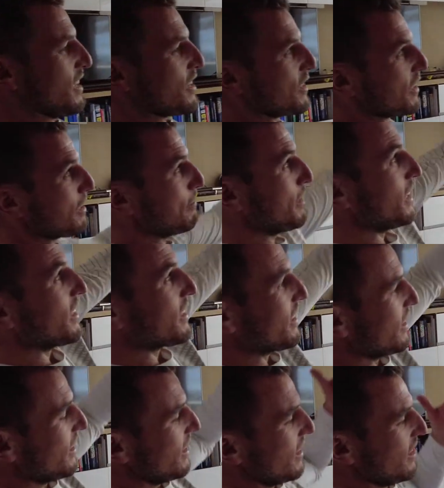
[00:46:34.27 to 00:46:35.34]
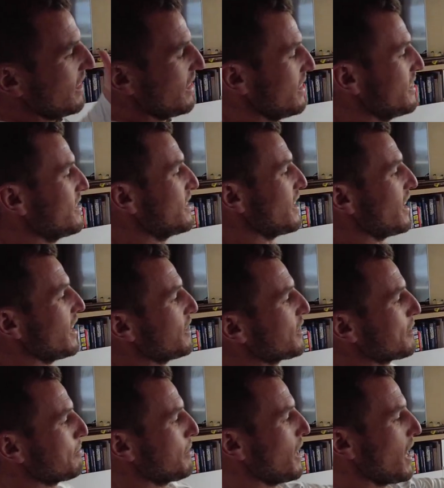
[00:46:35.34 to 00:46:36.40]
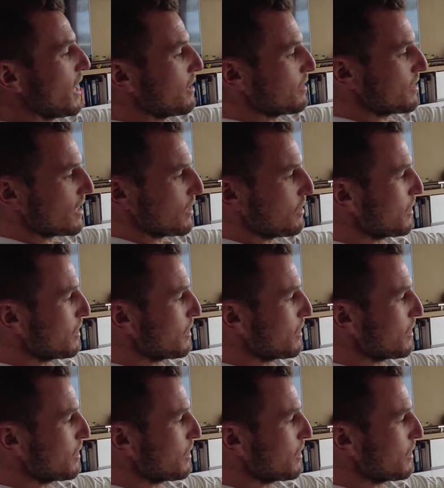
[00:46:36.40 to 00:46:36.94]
You can be like inside, you can be outside.